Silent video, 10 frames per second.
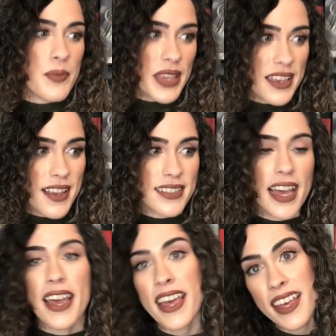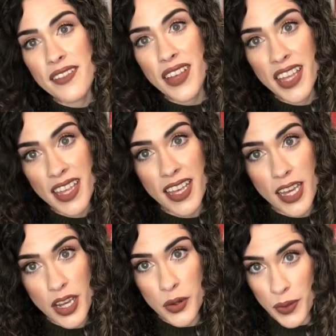because I have
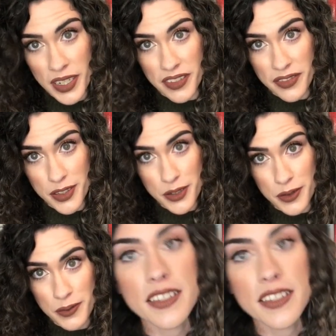quite a few.